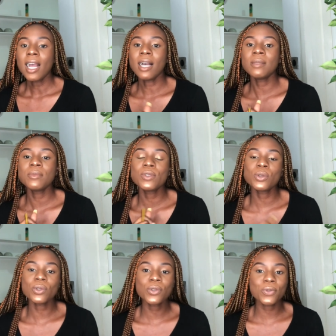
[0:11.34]
um,
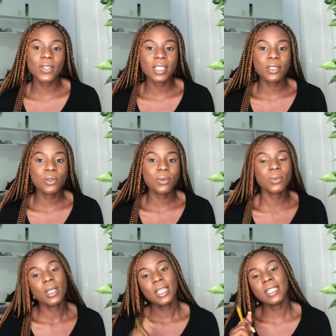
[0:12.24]
don't also forget to
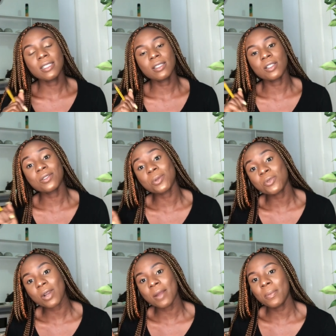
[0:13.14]
hit the
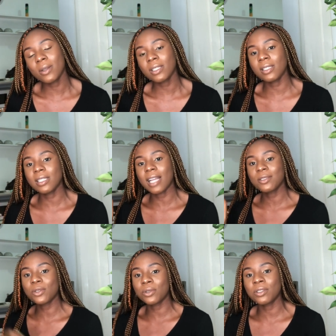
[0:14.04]
subscribe button
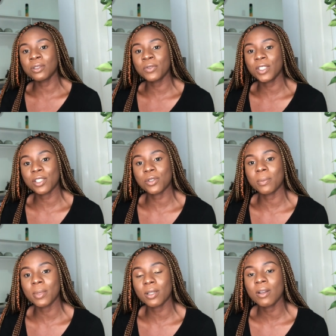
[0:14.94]
and turn on the notification
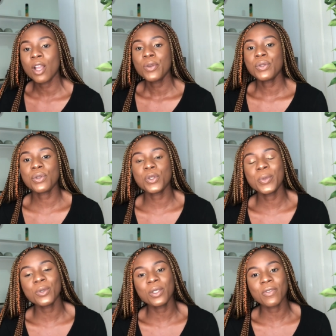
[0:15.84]
bell so you'll be
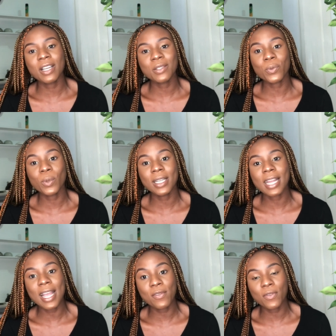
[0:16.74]
notified
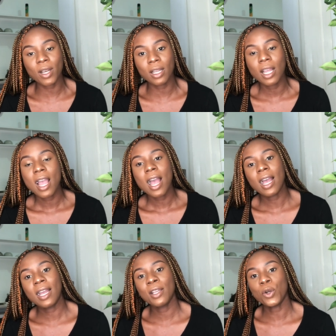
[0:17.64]
whenever
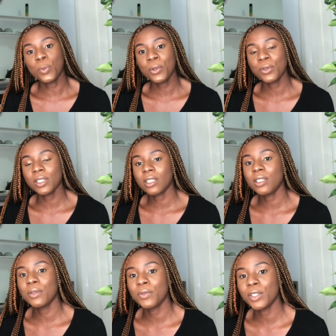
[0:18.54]
i upload a
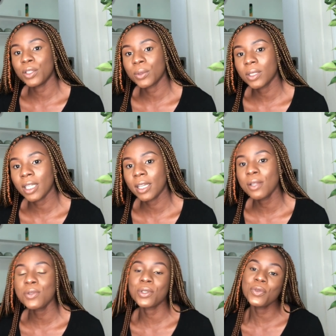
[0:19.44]
new video okay
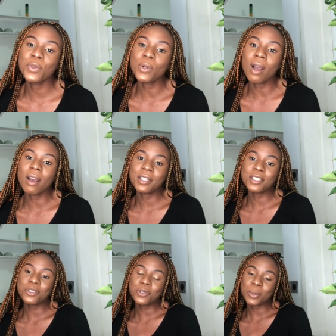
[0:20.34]
so if you are a
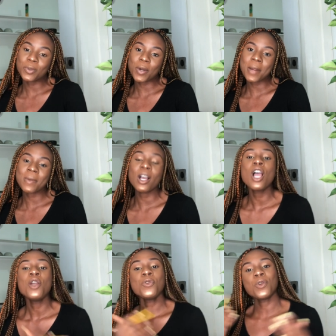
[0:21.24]
new subscriber
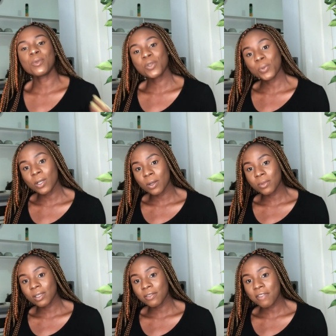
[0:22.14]
you're most welcome
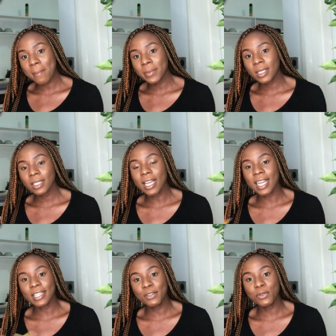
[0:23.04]
to the family
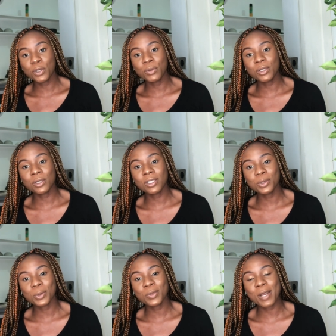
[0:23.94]
and if you're a returning
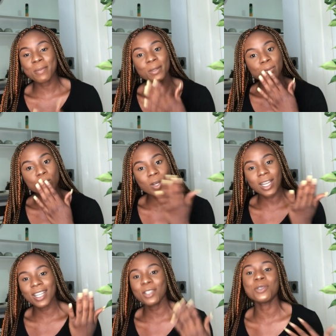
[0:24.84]
subscriber
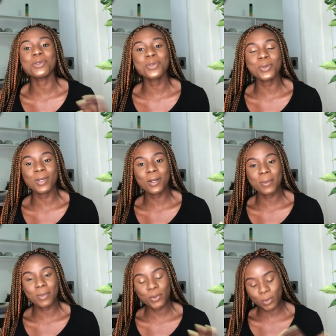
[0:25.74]
mwah, you're also
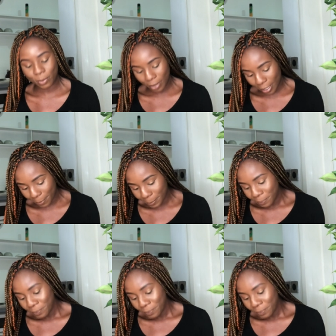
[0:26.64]
welcome as well okay